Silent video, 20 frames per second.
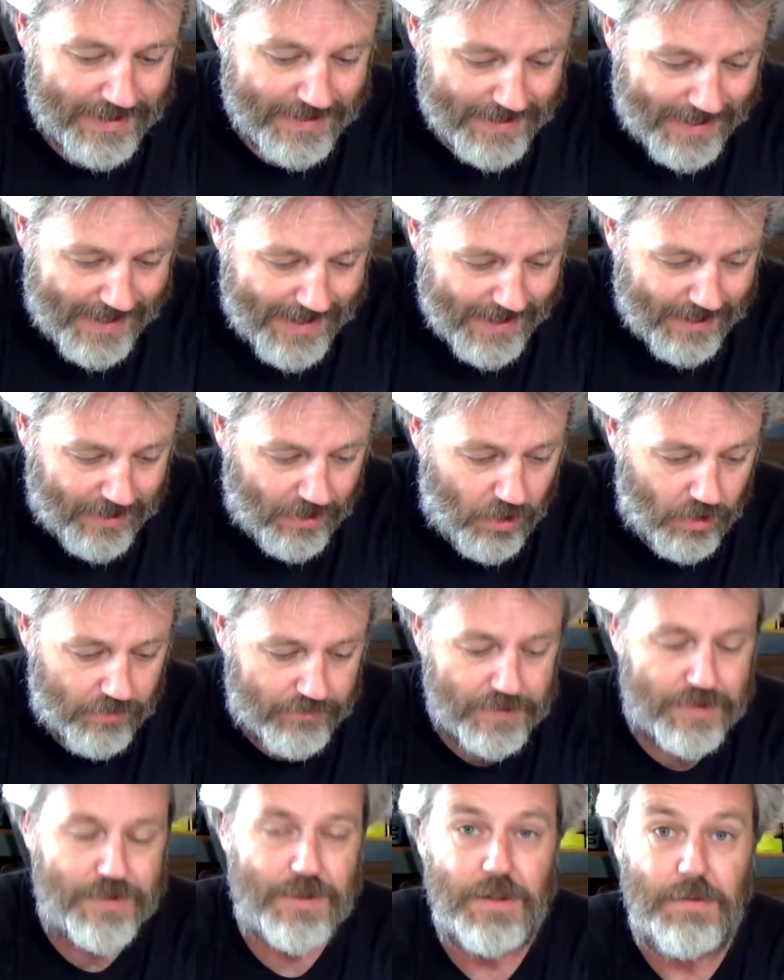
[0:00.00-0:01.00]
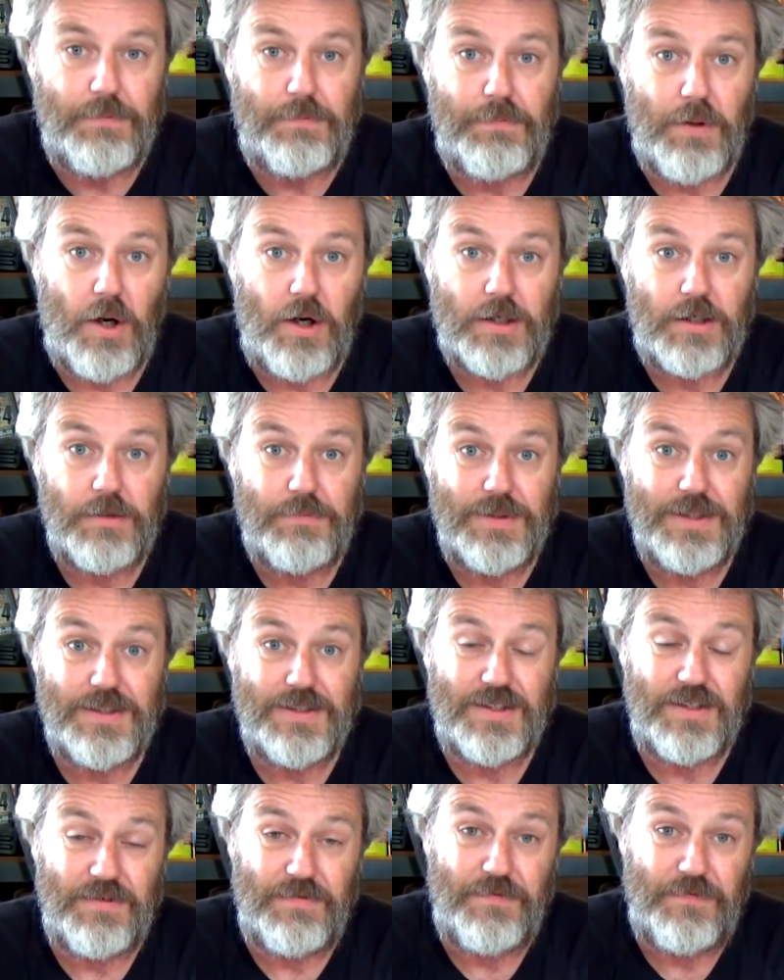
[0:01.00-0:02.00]
Now, obviously, Biker
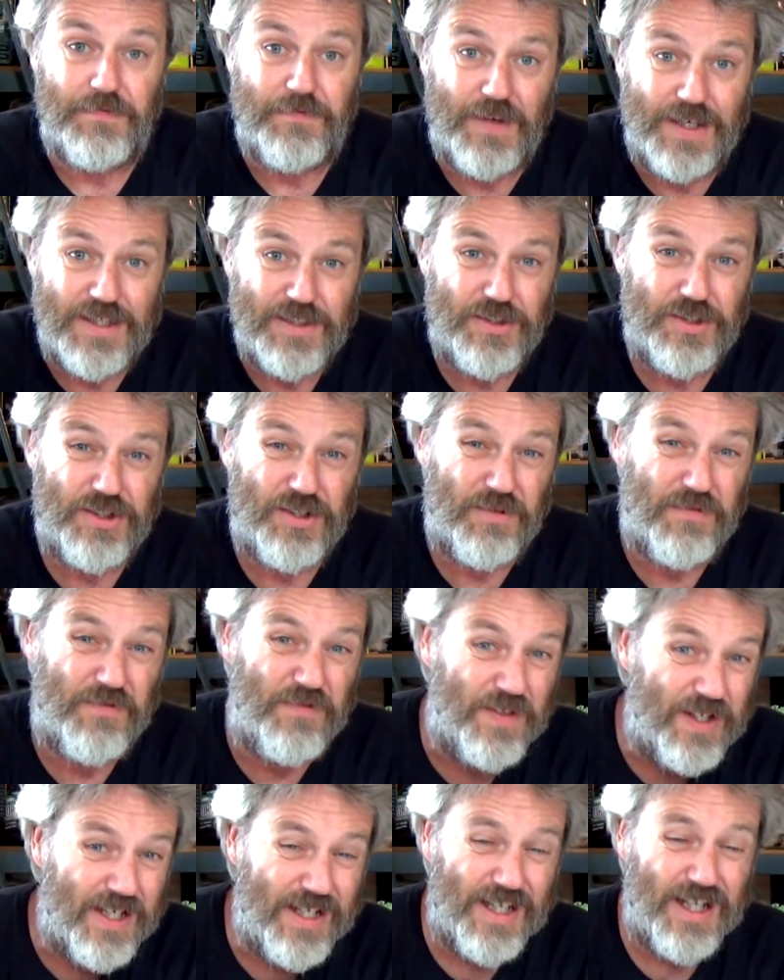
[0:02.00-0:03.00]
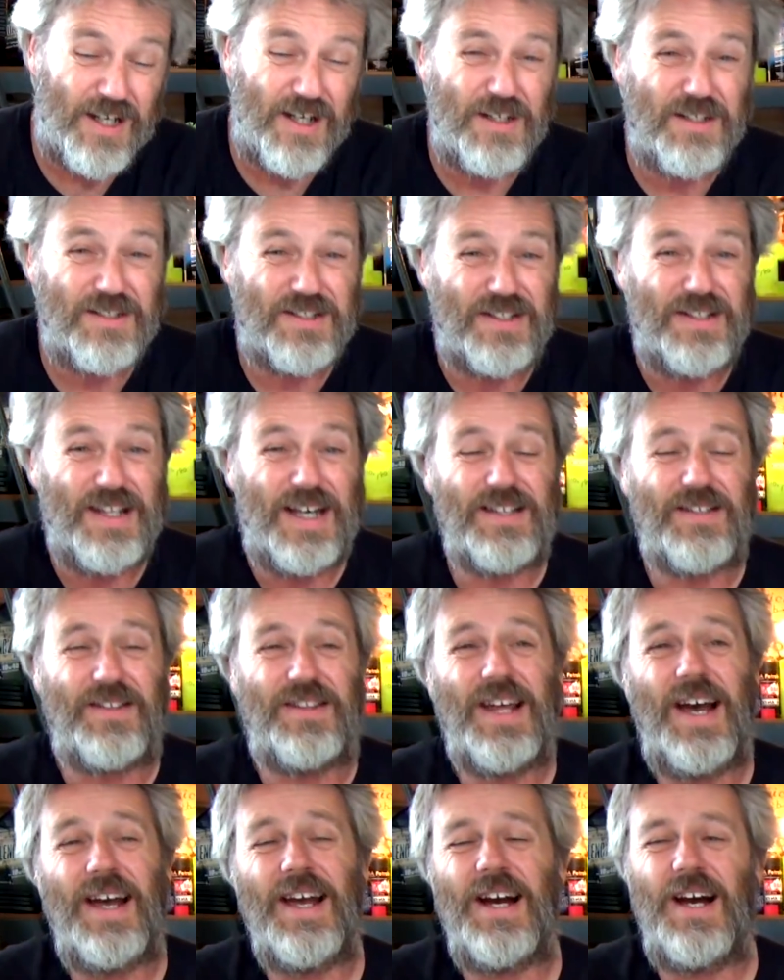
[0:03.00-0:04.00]
Bits adventure videos, and
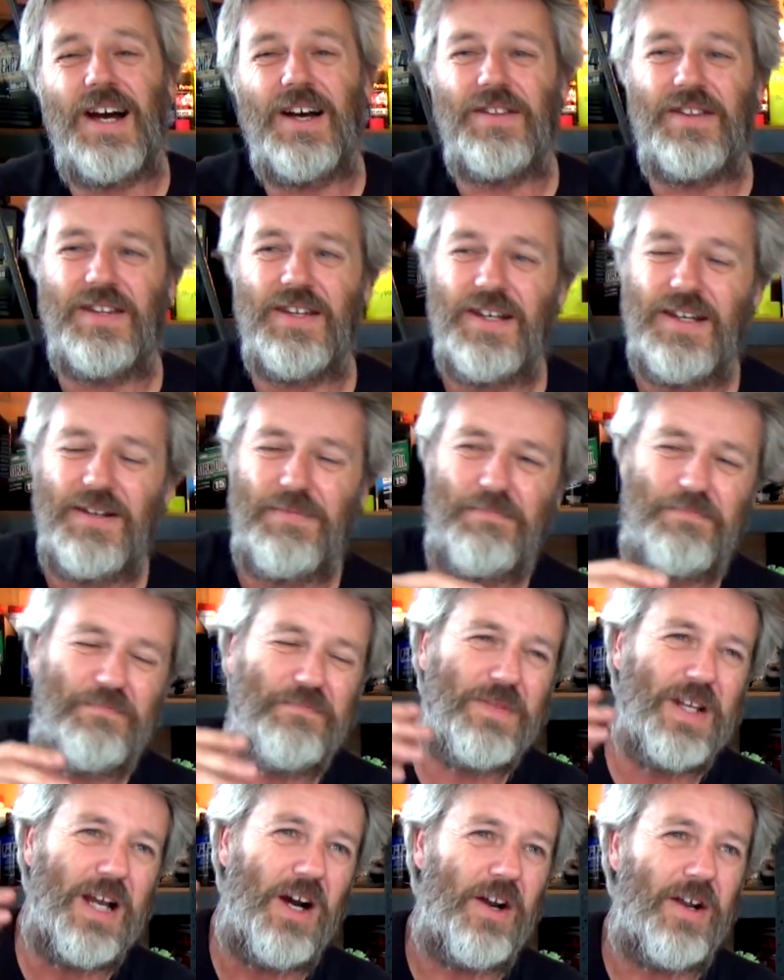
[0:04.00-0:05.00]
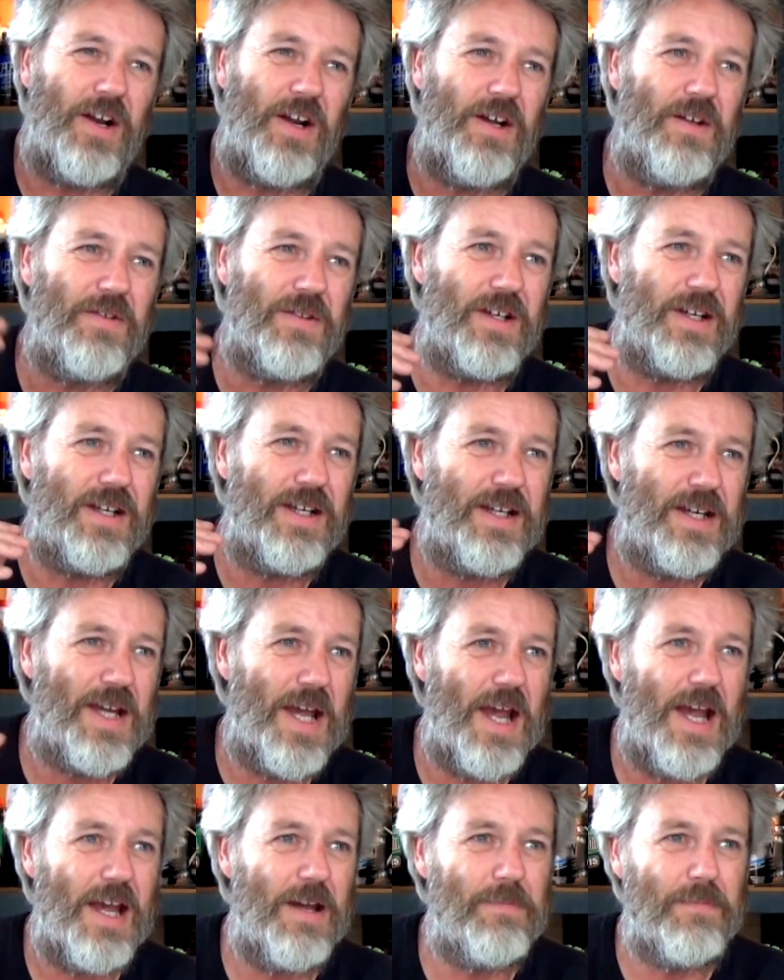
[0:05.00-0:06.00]
they are the, the
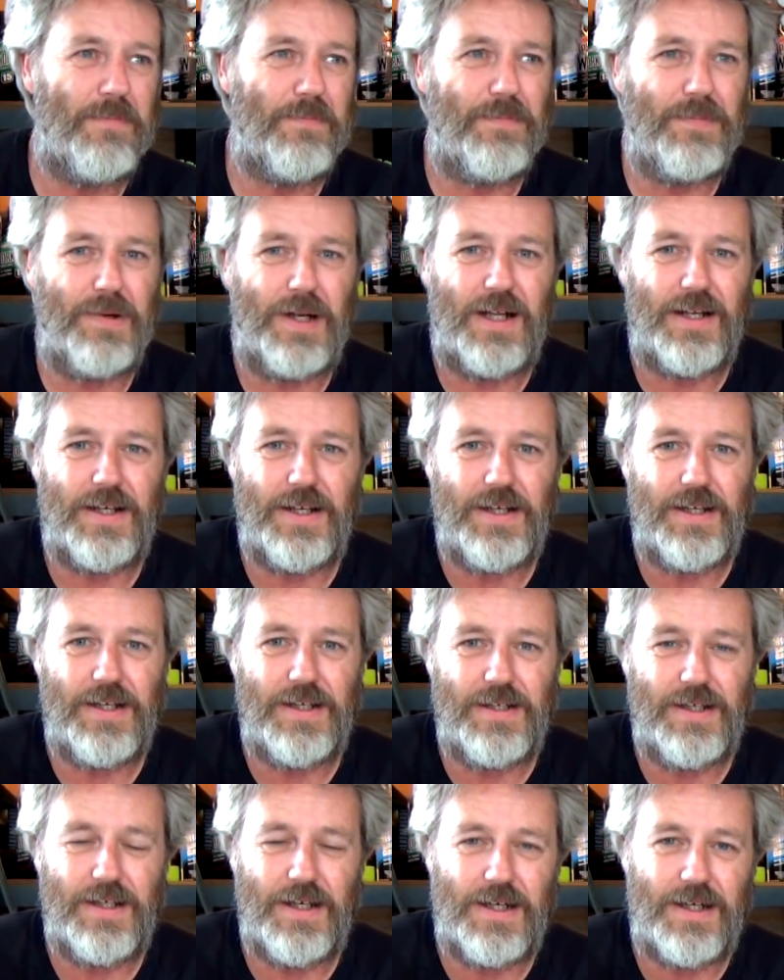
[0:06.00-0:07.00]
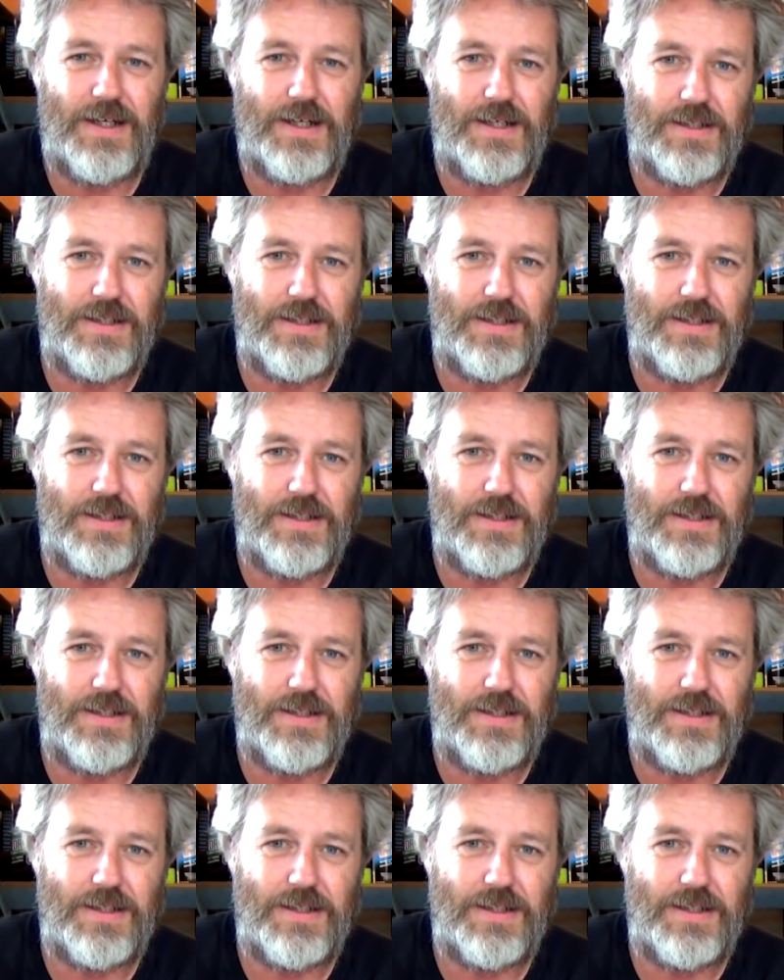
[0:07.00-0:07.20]
camp party,